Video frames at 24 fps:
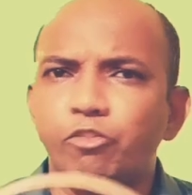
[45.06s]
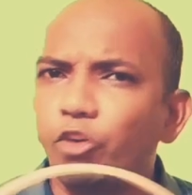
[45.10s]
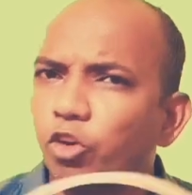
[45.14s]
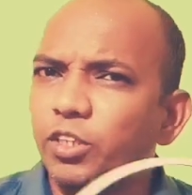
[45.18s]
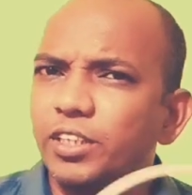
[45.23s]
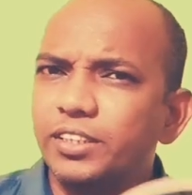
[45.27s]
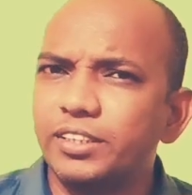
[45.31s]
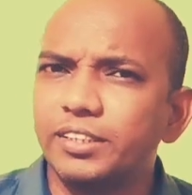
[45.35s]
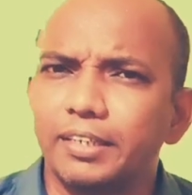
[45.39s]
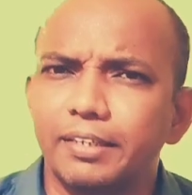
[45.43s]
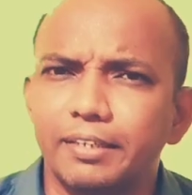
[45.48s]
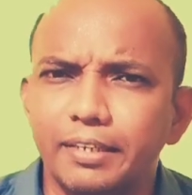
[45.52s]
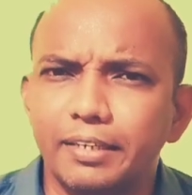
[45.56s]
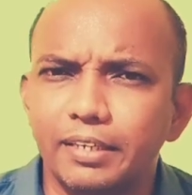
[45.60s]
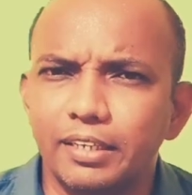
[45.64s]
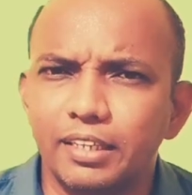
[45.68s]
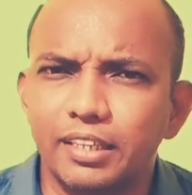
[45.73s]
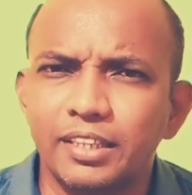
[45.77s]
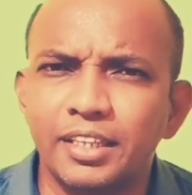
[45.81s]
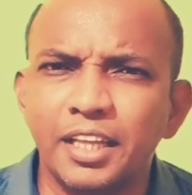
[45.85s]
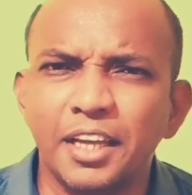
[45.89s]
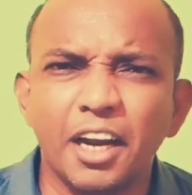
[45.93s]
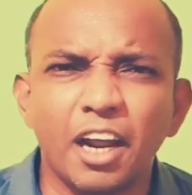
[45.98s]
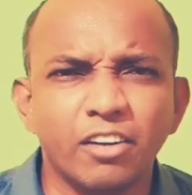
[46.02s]
For this
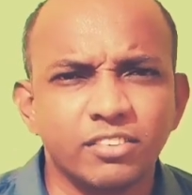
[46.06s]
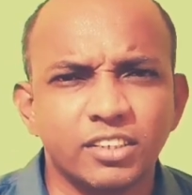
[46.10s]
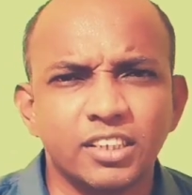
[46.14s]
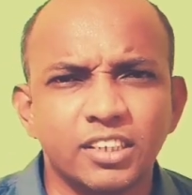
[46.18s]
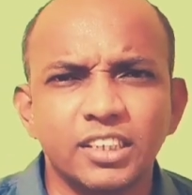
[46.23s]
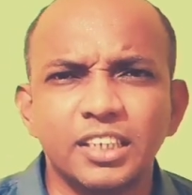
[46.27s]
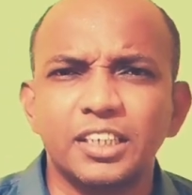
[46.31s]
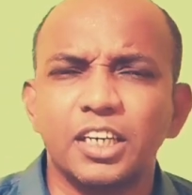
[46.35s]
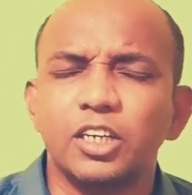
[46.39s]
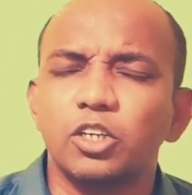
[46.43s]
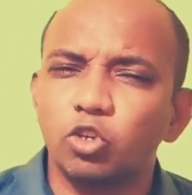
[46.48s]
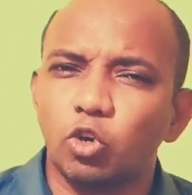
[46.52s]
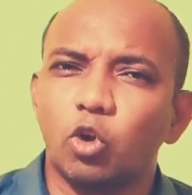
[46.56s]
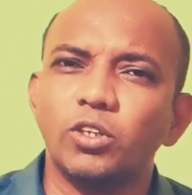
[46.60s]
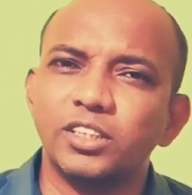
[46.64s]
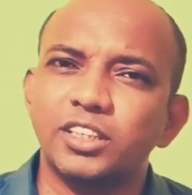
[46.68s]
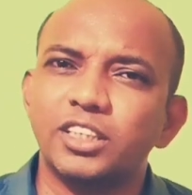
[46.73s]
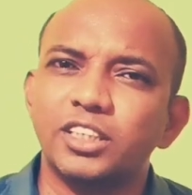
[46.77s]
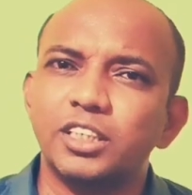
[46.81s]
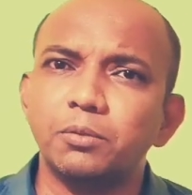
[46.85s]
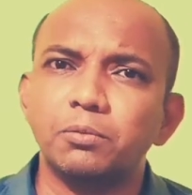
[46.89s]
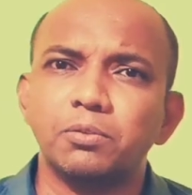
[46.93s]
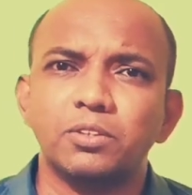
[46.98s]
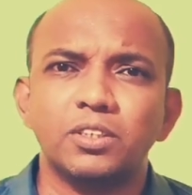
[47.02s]
circle, there are certain
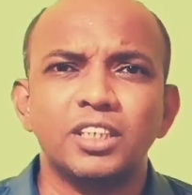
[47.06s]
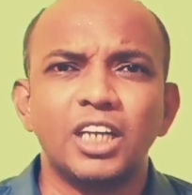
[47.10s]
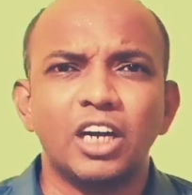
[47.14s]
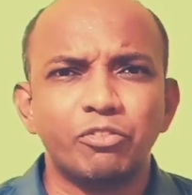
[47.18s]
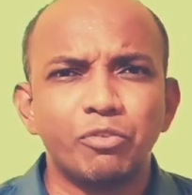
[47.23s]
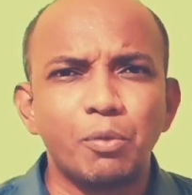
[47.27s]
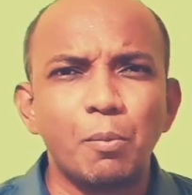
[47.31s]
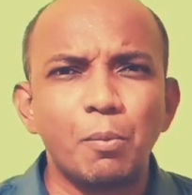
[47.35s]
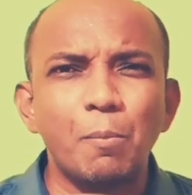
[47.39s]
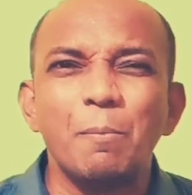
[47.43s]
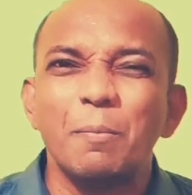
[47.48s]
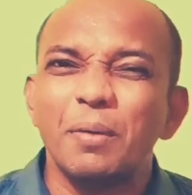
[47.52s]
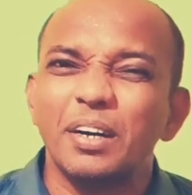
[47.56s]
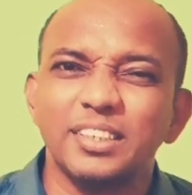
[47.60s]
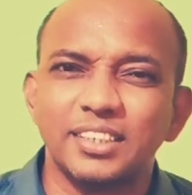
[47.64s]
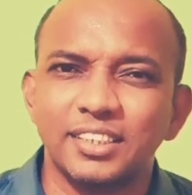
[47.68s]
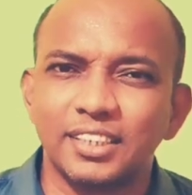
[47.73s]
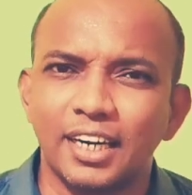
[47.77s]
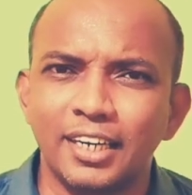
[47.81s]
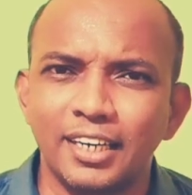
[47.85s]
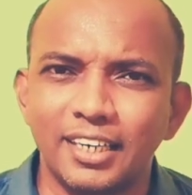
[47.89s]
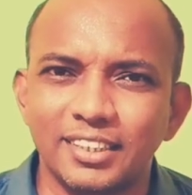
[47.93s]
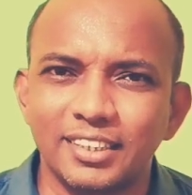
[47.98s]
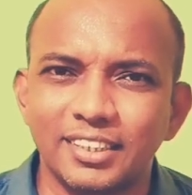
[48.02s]
concepts that we
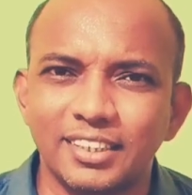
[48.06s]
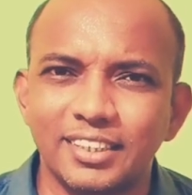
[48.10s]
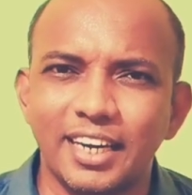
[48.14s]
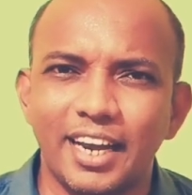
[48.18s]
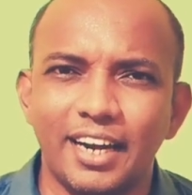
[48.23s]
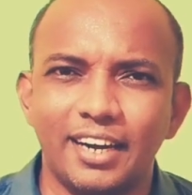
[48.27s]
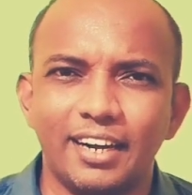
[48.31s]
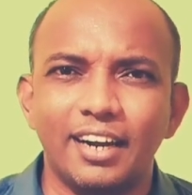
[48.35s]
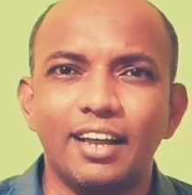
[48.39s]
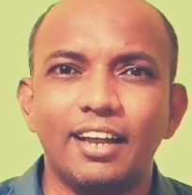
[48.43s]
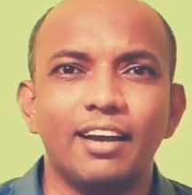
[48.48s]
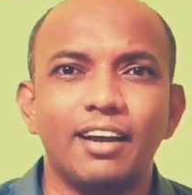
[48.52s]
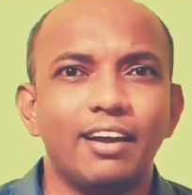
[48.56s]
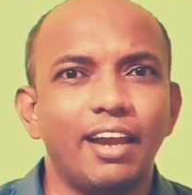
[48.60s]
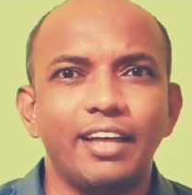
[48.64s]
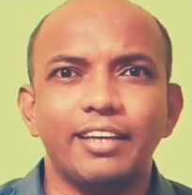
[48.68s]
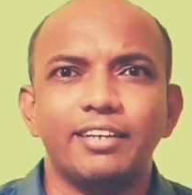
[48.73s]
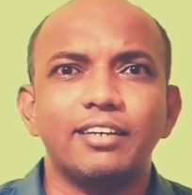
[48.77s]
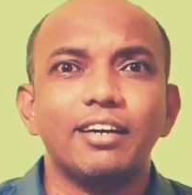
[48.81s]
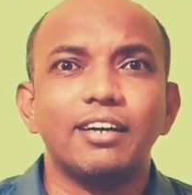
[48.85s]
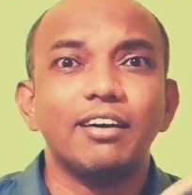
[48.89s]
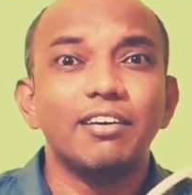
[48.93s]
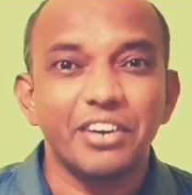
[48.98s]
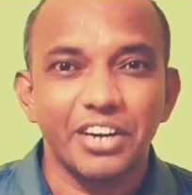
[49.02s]
must understand,
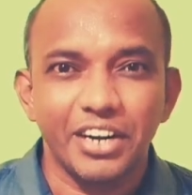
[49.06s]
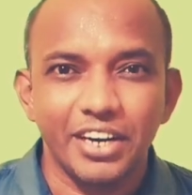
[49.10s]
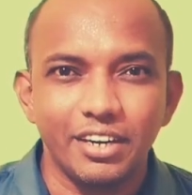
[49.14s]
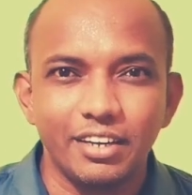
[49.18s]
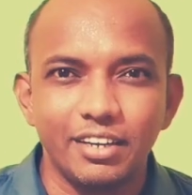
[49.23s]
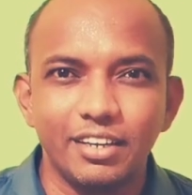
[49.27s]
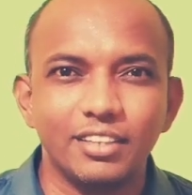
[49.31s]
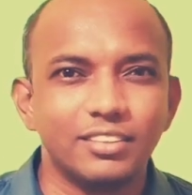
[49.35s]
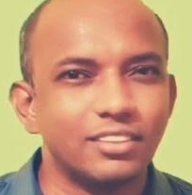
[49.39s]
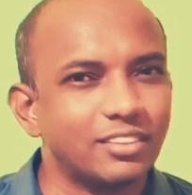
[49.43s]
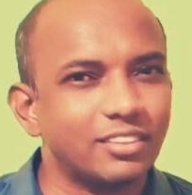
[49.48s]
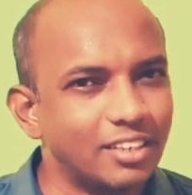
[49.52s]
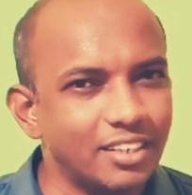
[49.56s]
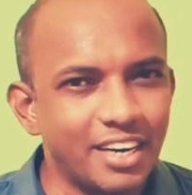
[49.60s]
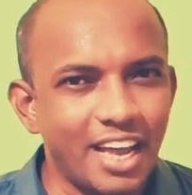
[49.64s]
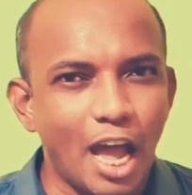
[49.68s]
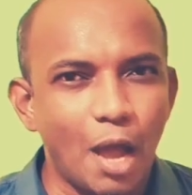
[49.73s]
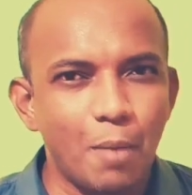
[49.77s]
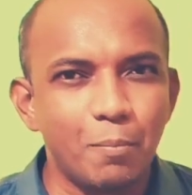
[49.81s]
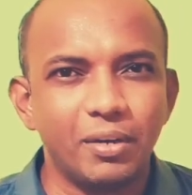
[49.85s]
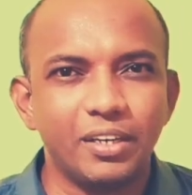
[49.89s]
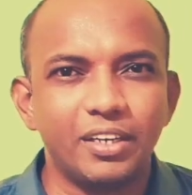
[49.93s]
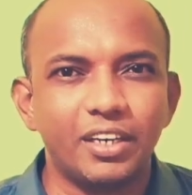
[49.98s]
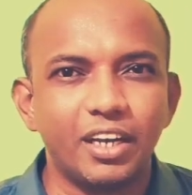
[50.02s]
like radius,
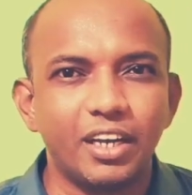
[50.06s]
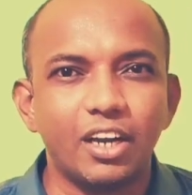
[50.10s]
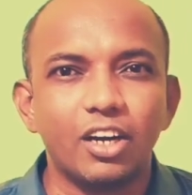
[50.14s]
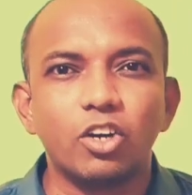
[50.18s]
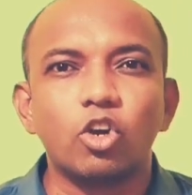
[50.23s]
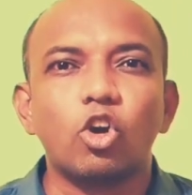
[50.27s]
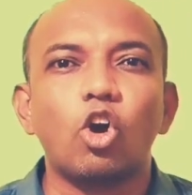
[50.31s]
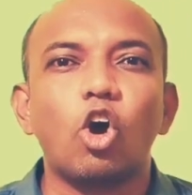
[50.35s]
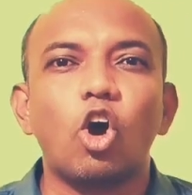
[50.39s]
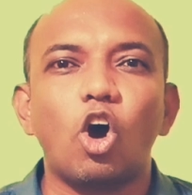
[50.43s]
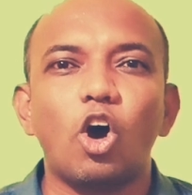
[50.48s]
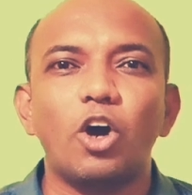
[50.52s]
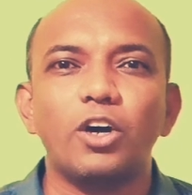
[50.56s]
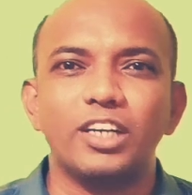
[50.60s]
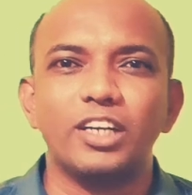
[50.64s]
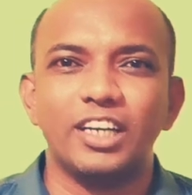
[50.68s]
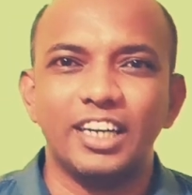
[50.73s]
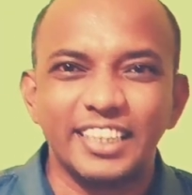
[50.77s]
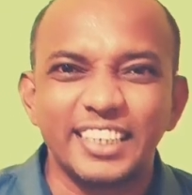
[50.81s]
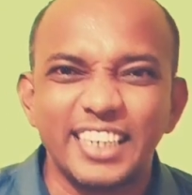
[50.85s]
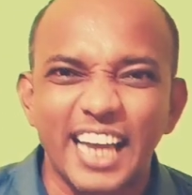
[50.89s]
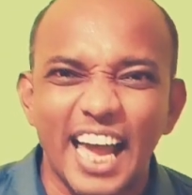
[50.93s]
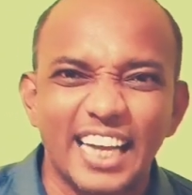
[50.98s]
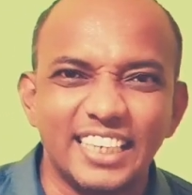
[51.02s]
diameter, chord,
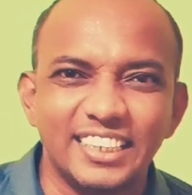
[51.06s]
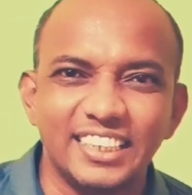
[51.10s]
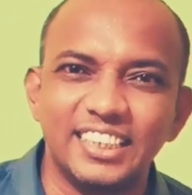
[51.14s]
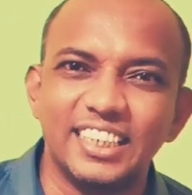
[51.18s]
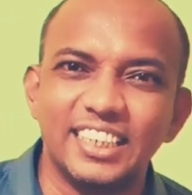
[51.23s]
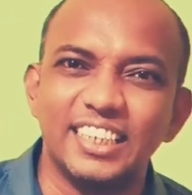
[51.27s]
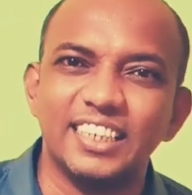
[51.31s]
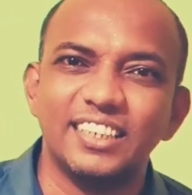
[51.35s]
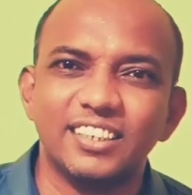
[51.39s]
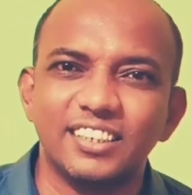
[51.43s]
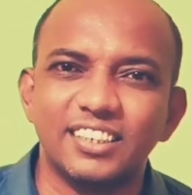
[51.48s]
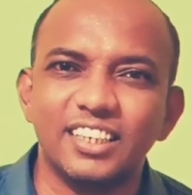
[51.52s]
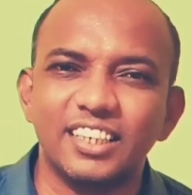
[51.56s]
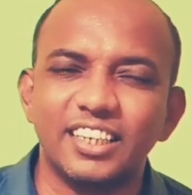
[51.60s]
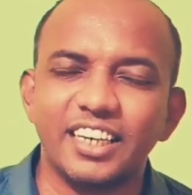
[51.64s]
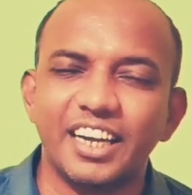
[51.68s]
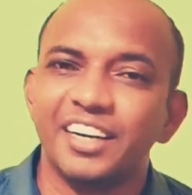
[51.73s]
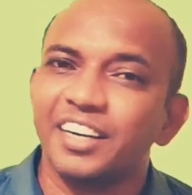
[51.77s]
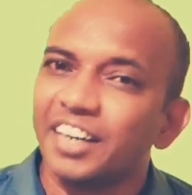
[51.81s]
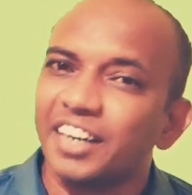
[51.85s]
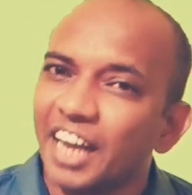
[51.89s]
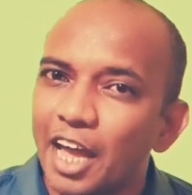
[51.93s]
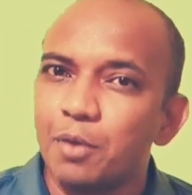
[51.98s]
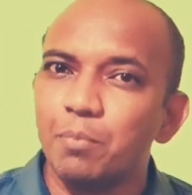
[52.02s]
tangent,
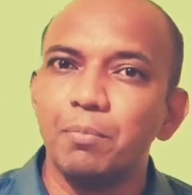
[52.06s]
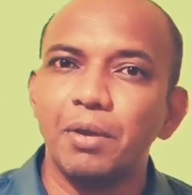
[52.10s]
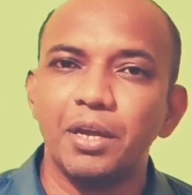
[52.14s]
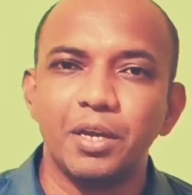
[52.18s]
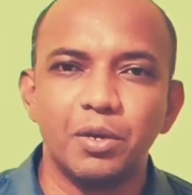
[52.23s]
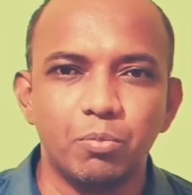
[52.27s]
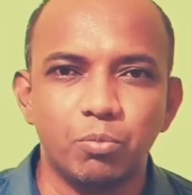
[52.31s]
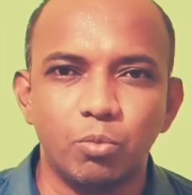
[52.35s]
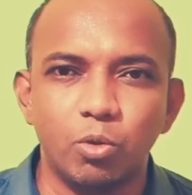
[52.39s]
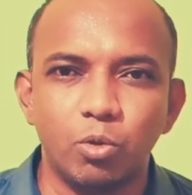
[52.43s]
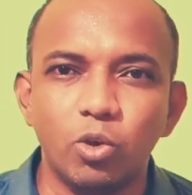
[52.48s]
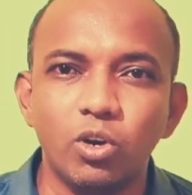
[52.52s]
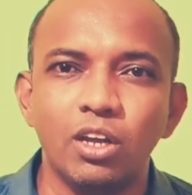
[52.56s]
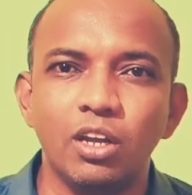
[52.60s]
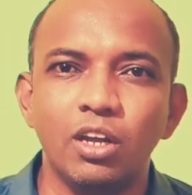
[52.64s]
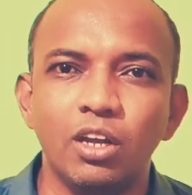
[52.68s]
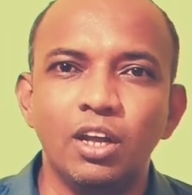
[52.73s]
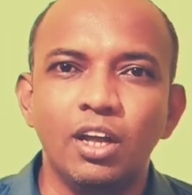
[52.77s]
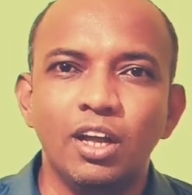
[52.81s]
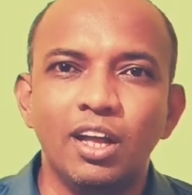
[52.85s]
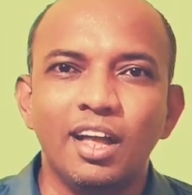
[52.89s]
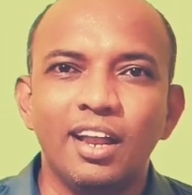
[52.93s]
secant, and many more.